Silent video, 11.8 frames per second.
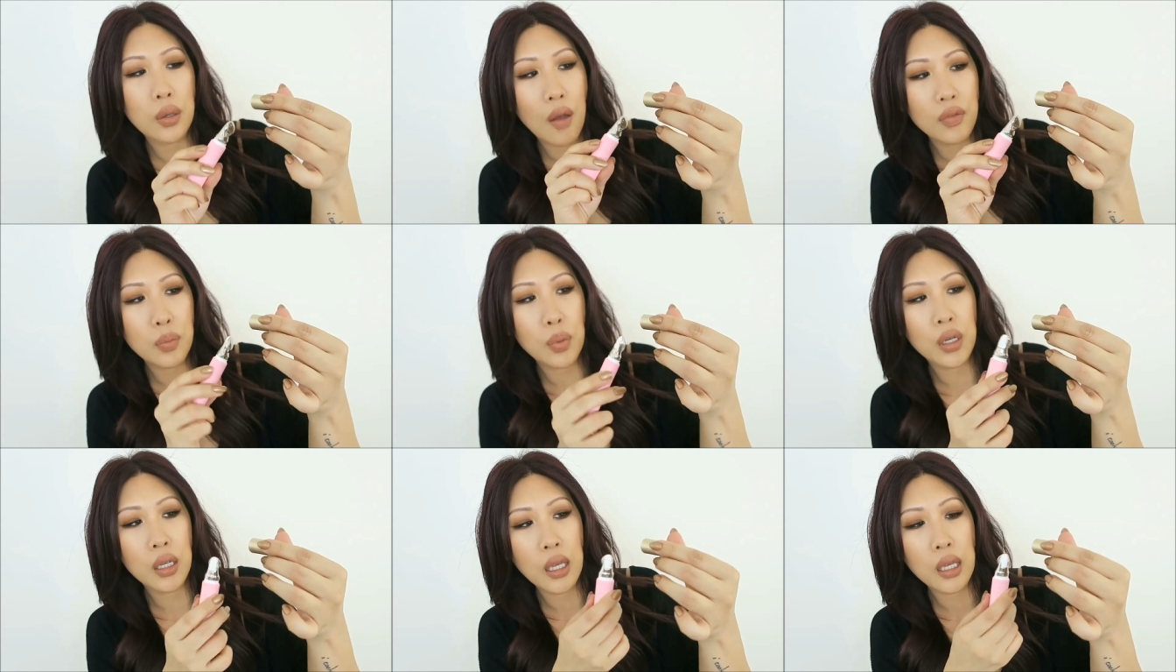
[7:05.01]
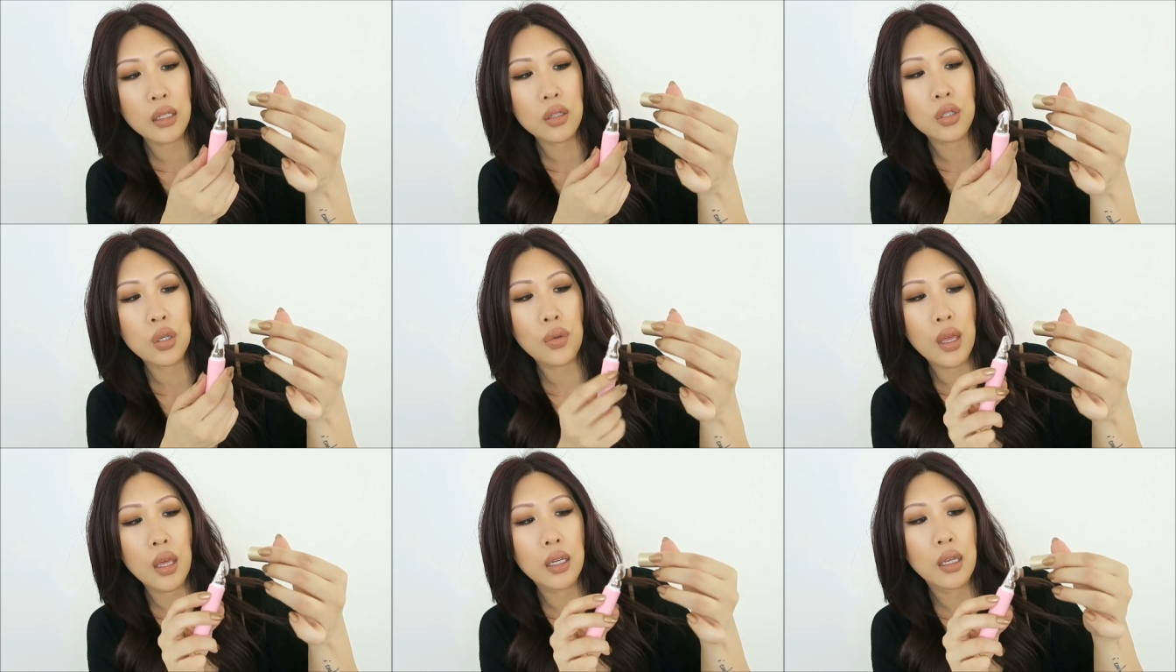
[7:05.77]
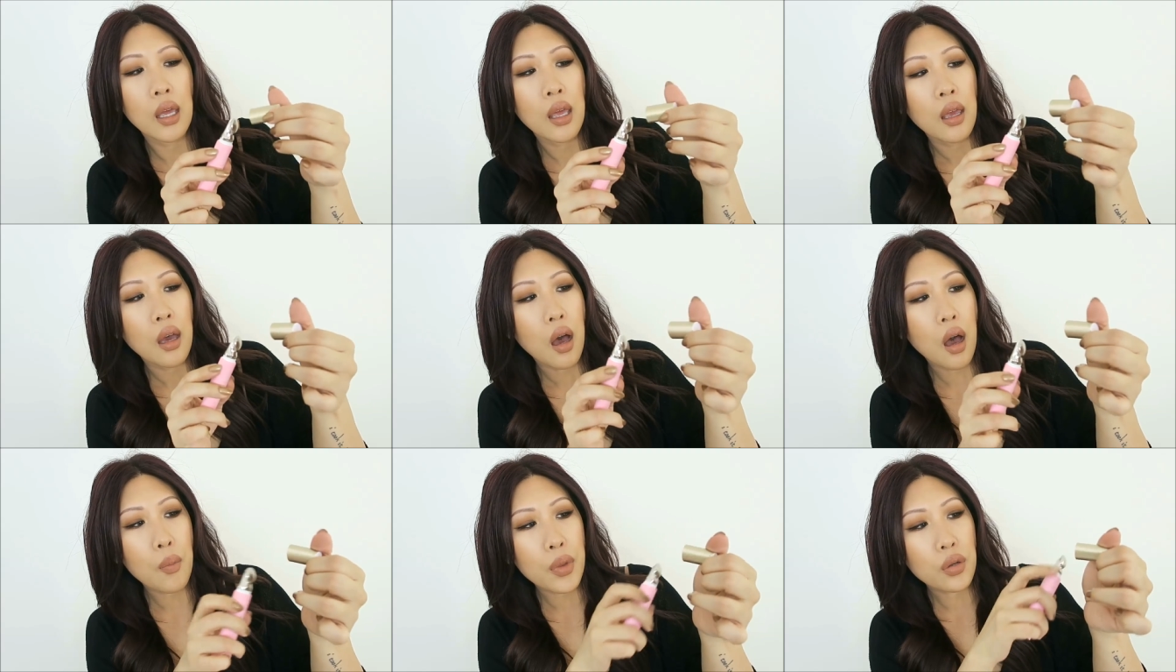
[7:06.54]
You have to put it in so that
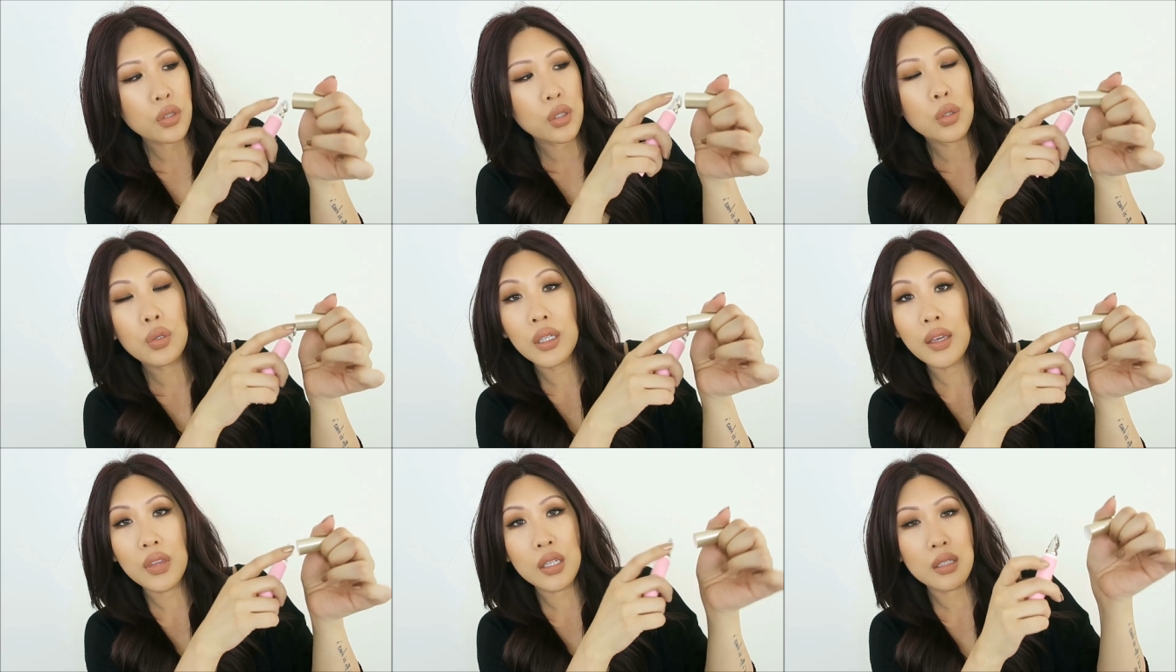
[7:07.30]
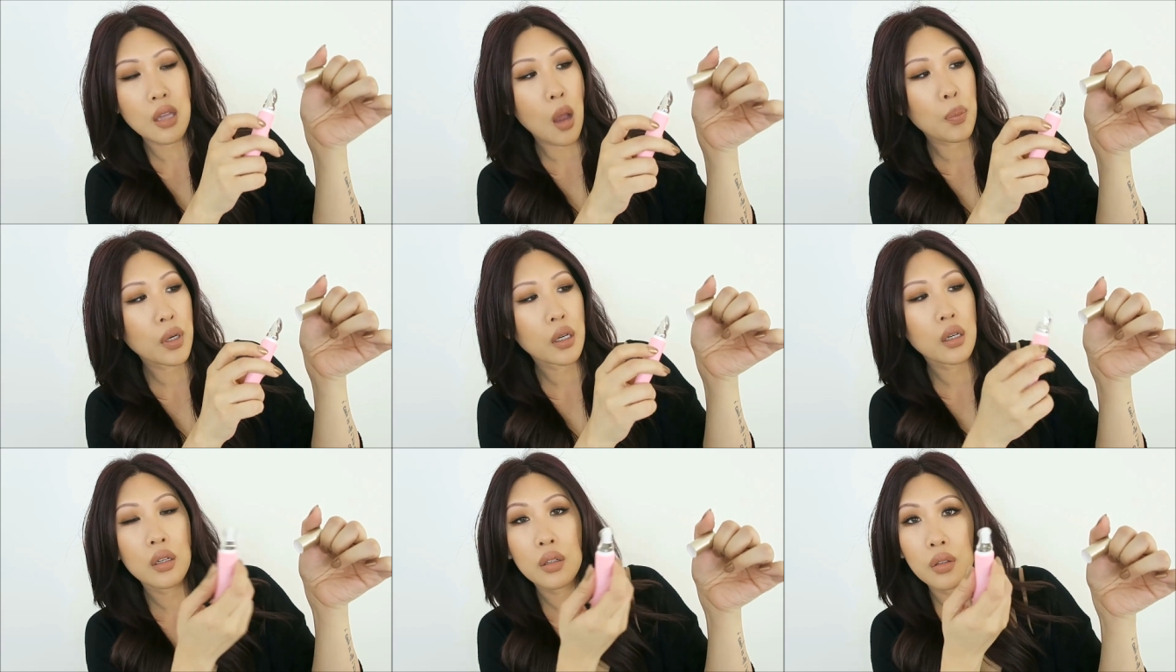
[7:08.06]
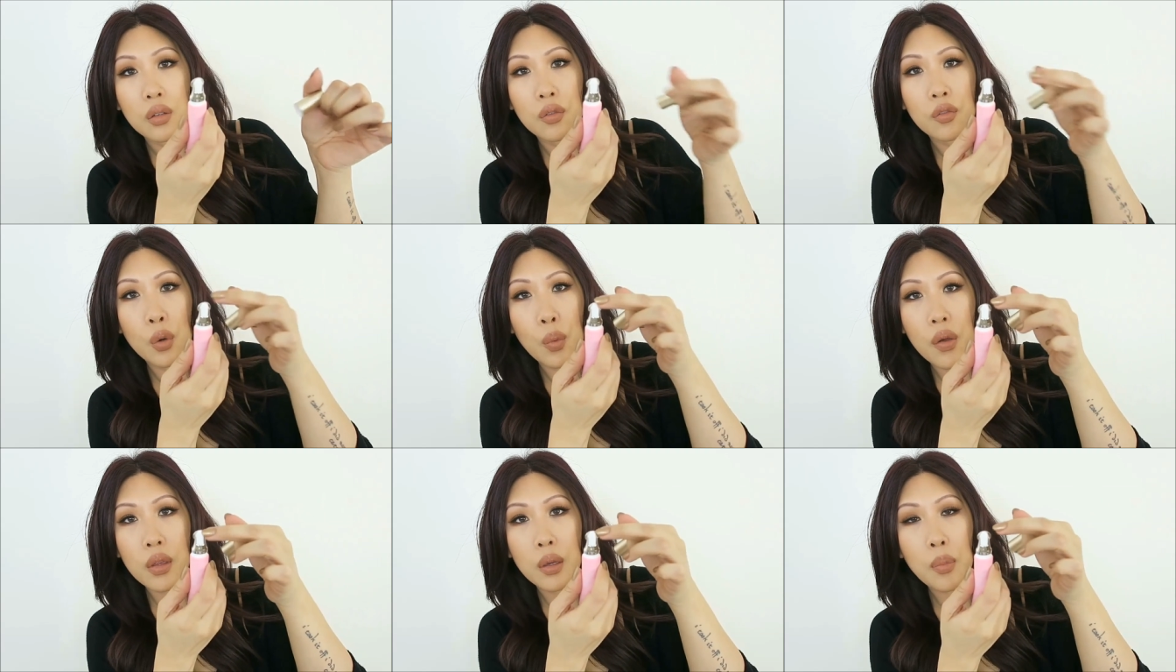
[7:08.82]
um, there's you can get the stopper for
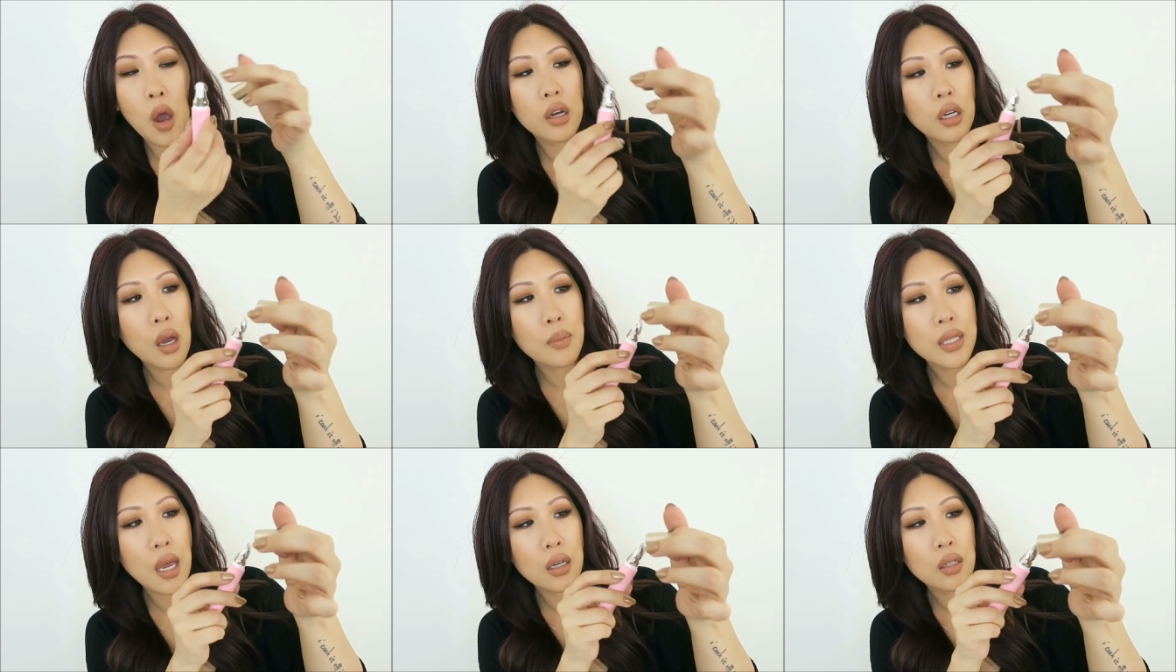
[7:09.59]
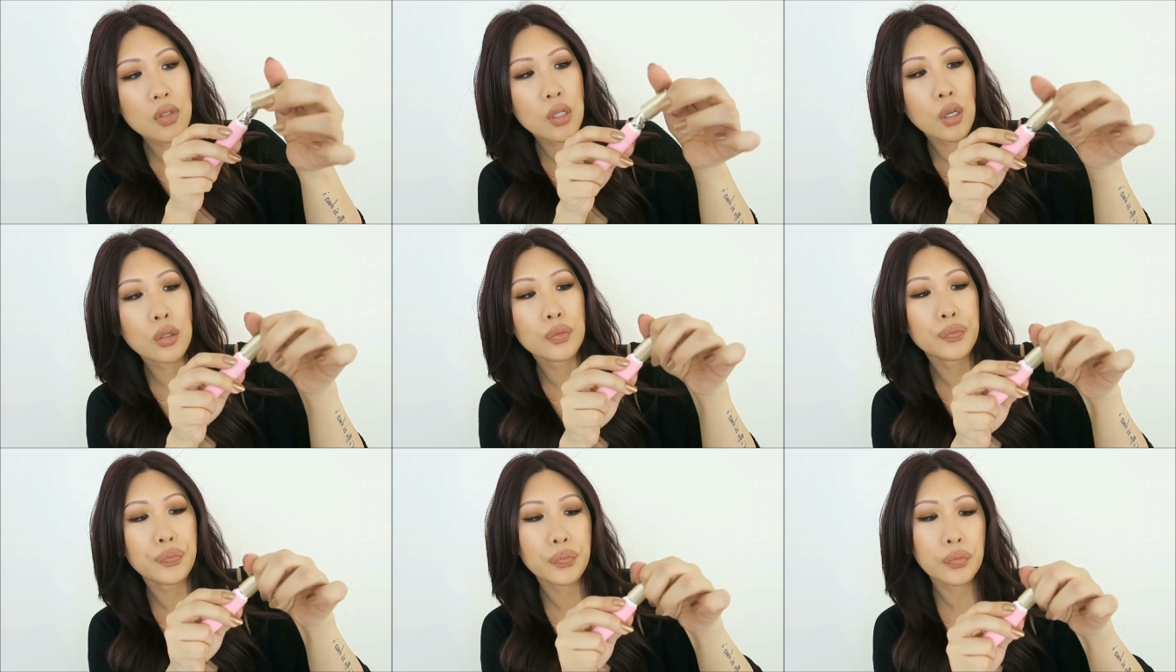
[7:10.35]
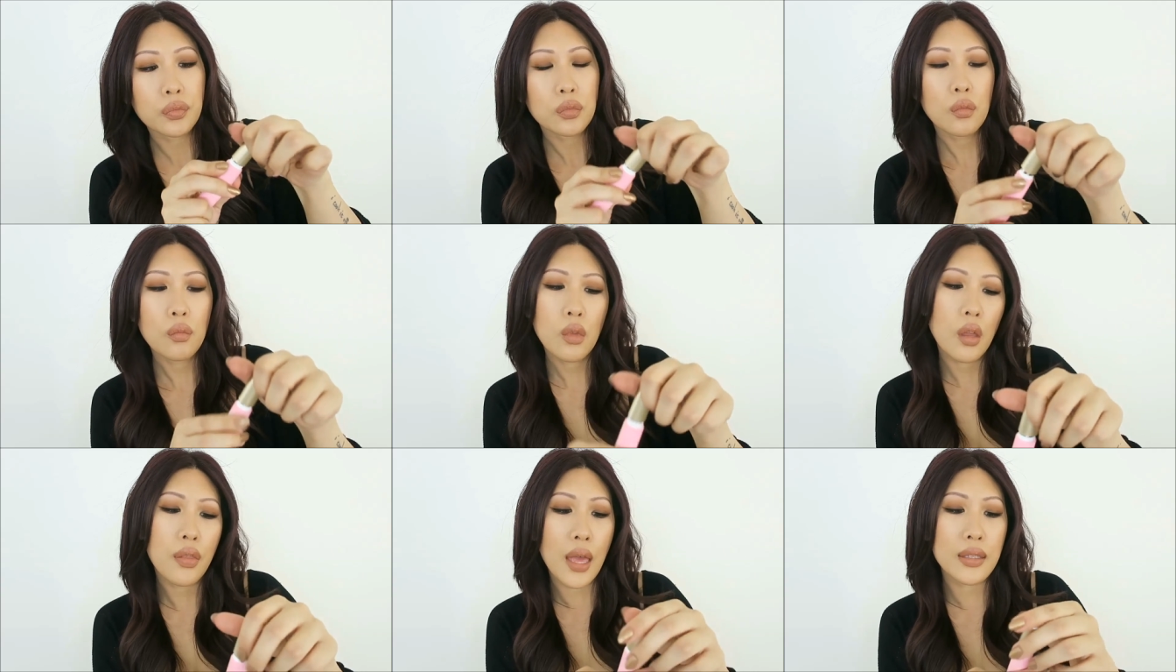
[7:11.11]
where the product comes out of. So
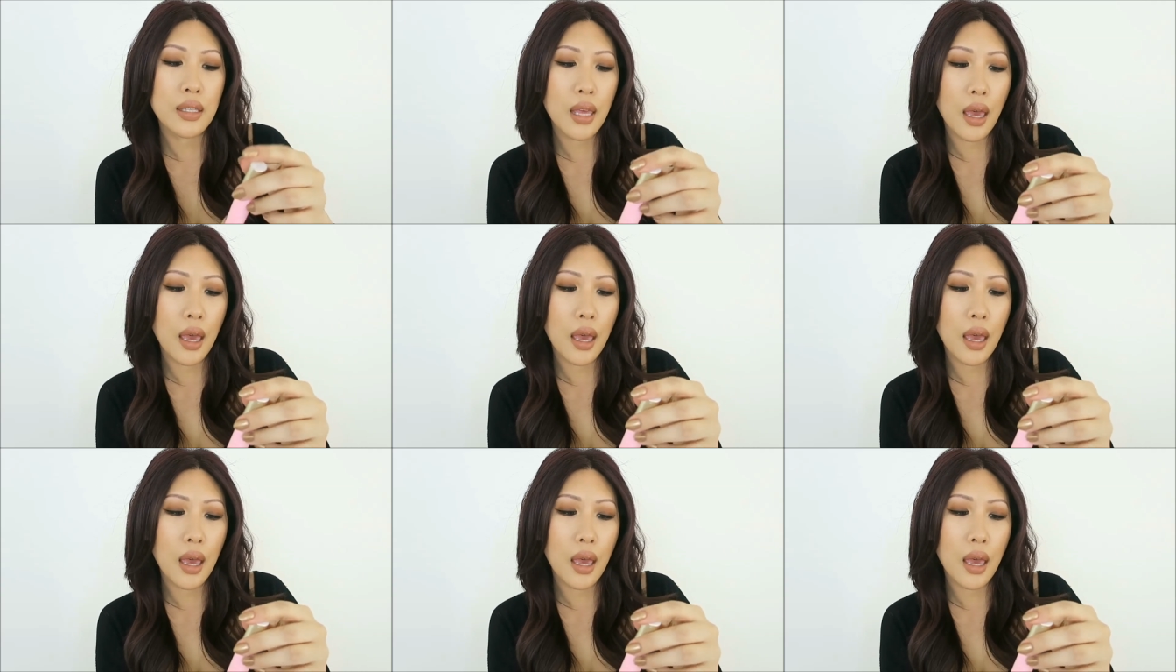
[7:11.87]
that's